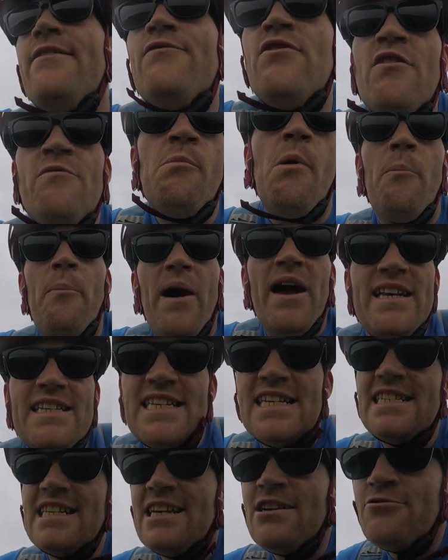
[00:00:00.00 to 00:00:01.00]
even if my
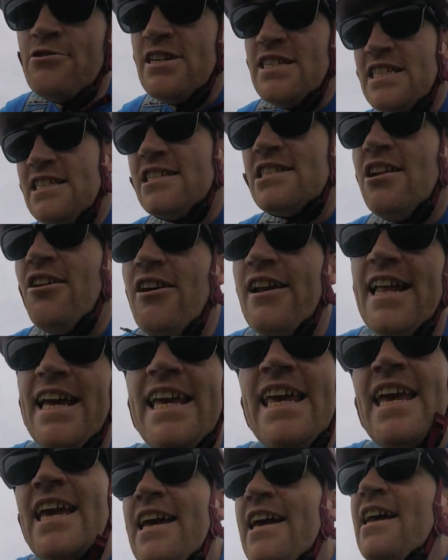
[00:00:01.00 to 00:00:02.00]
pace is increasing slightly.
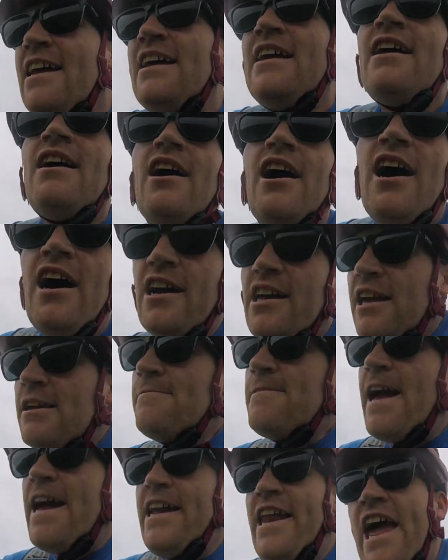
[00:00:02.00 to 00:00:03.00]
Keep
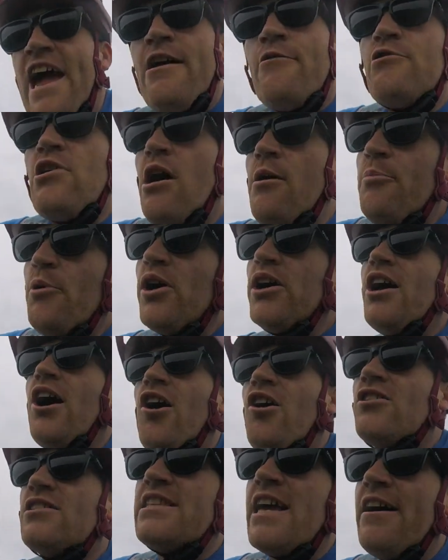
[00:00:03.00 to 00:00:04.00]
getting held up by
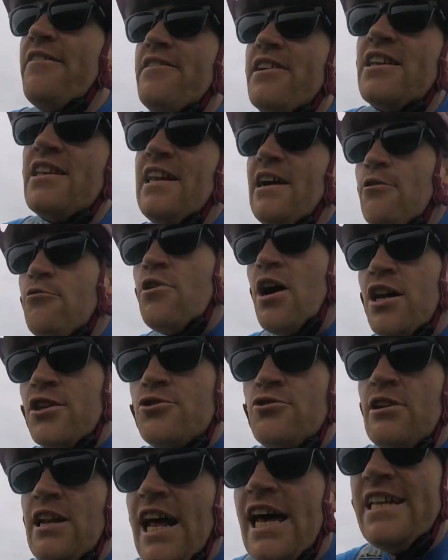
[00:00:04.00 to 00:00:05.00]
cars down the
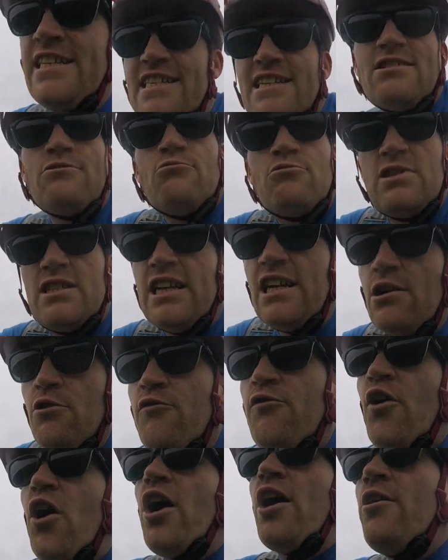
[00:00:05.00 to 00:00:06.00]
country lanes, it's all
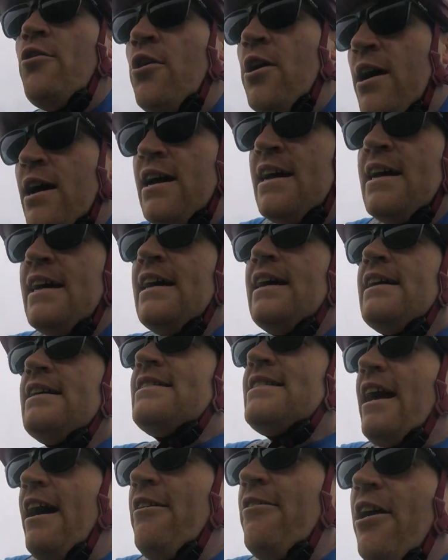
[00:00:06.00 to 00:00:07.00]
single file.
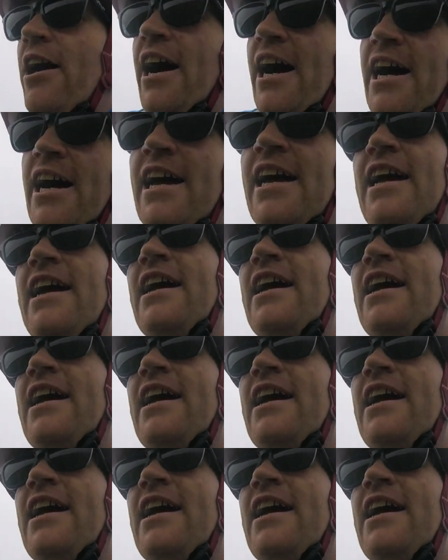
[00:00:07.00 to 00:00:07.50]
So,